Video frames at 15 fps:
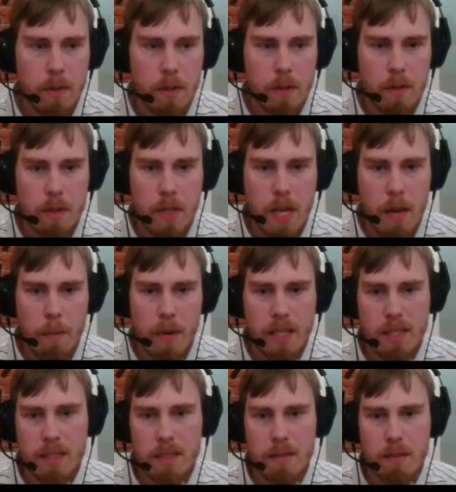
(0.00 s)
yeah, white
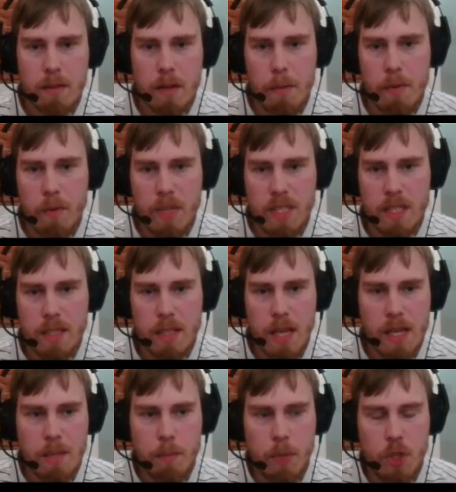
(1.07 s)
just
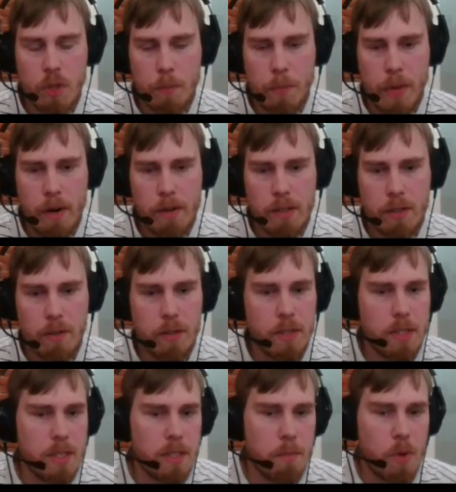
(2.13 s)
has the bishop pair, so he's
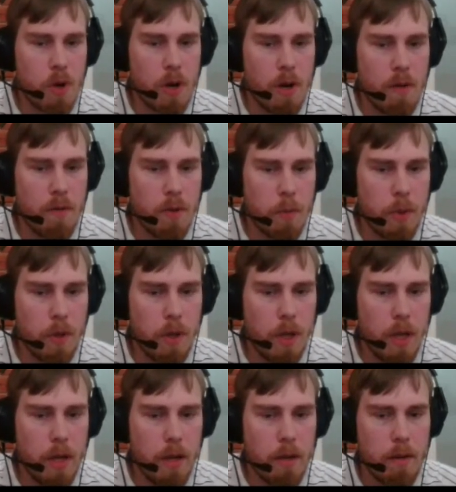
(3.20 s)
just more comfortable,
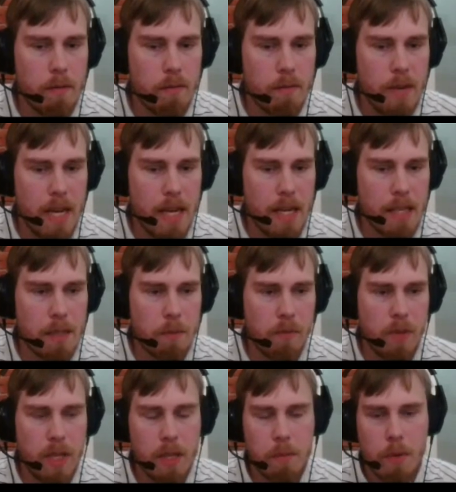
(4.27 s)
and black has some
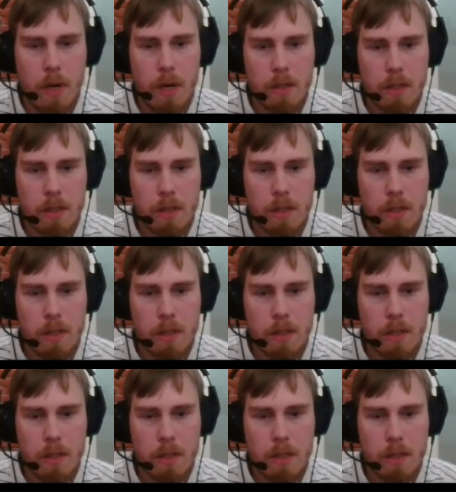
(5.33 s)
weak pawns.